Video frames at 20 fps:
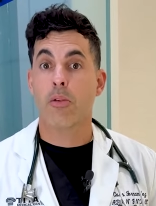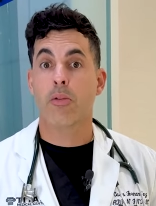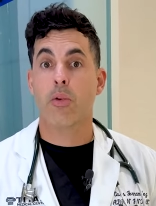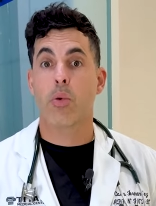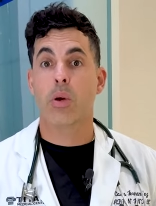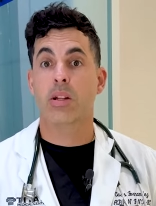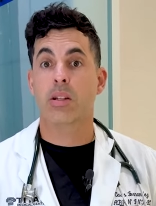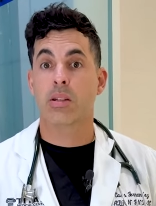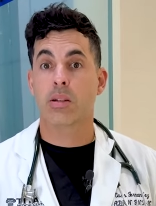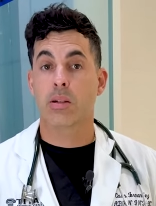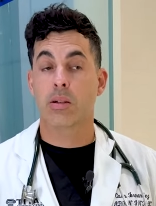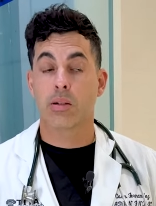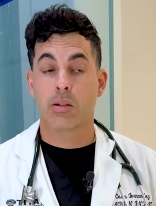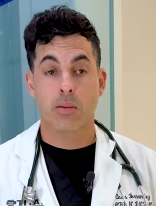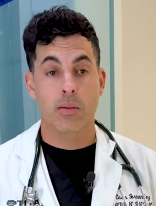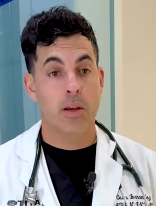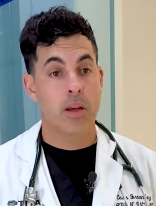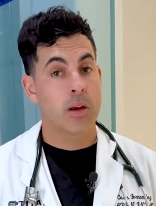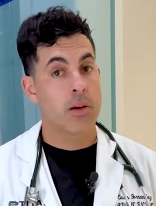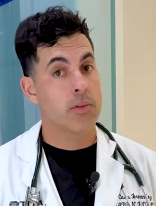For instance,
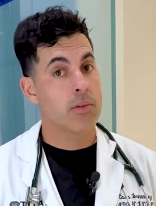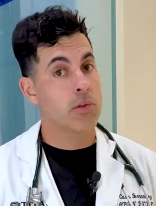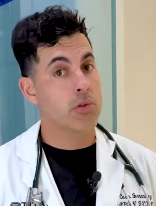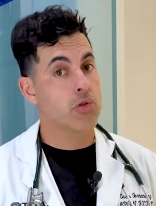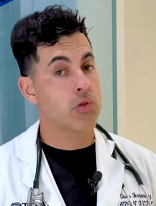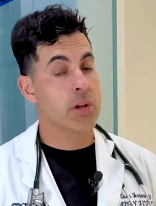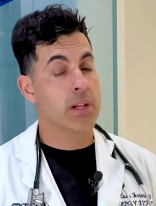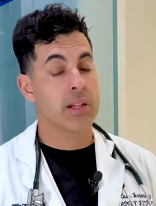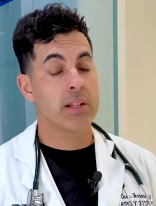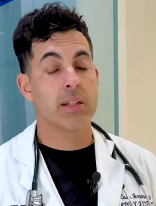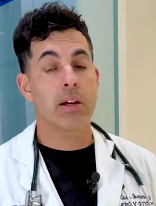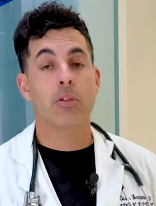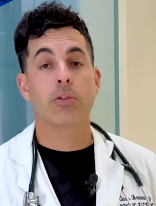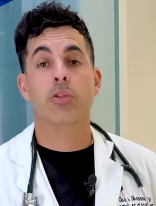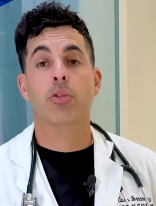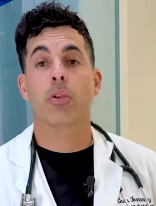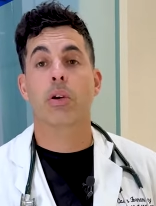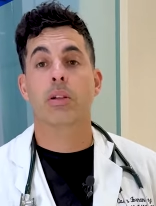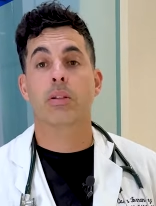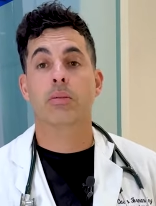training
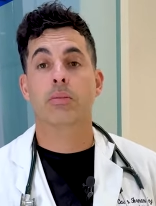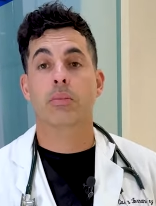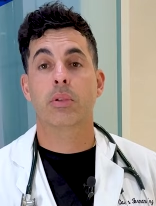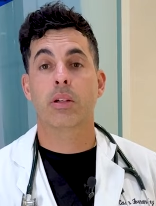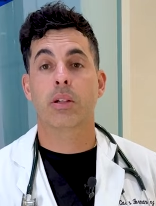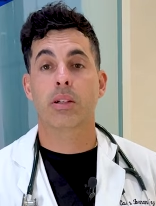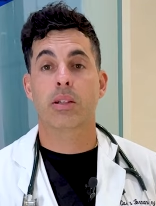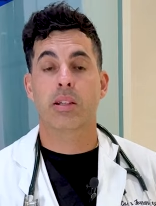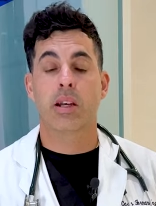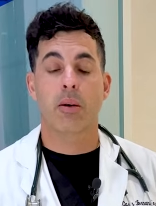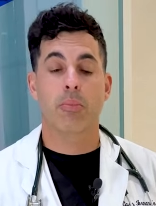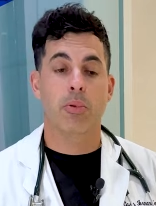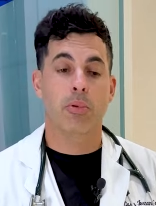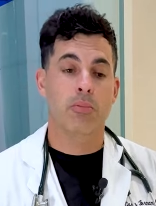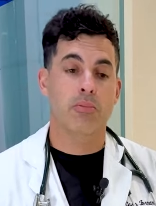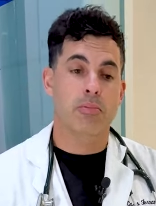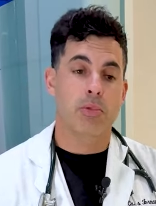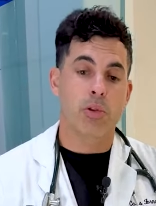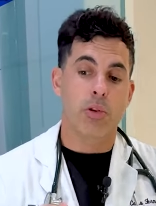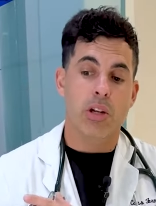deltoids, Good
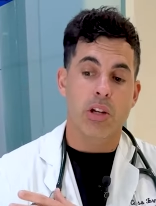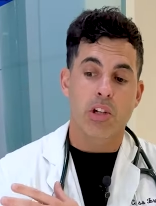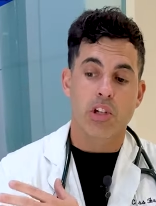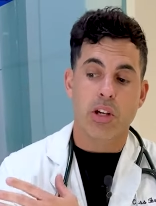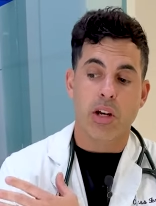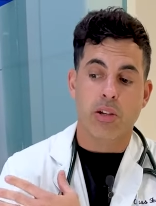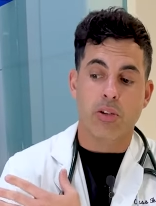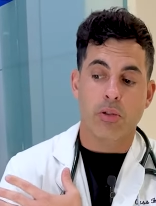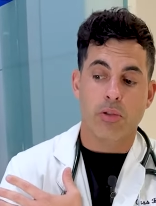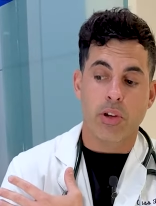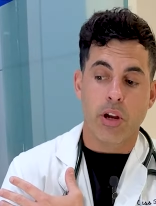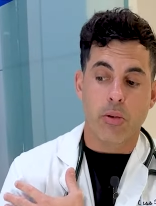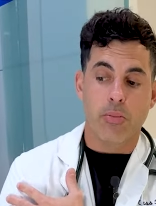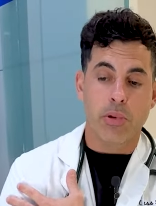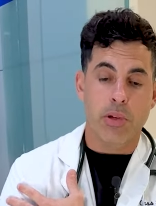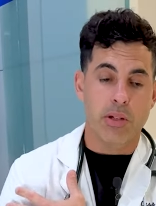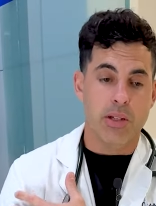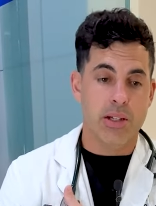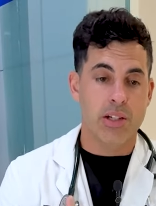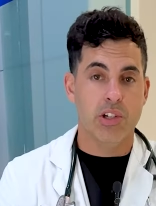example, you can inject your
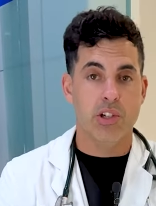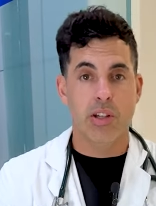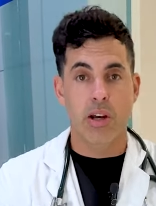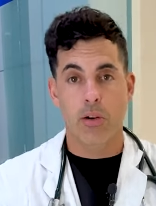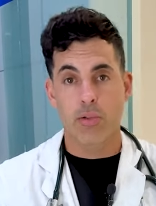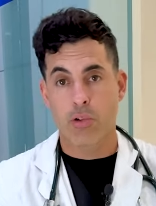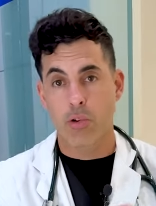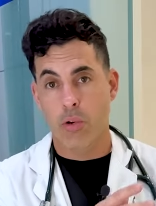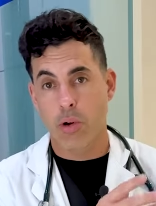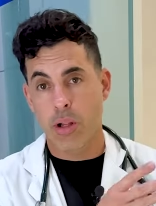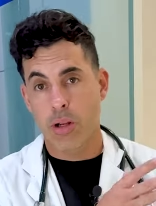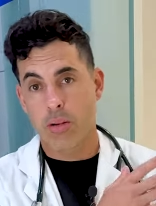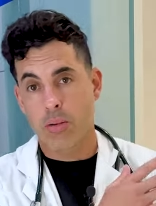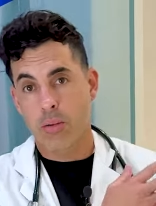therapy into each deltoid,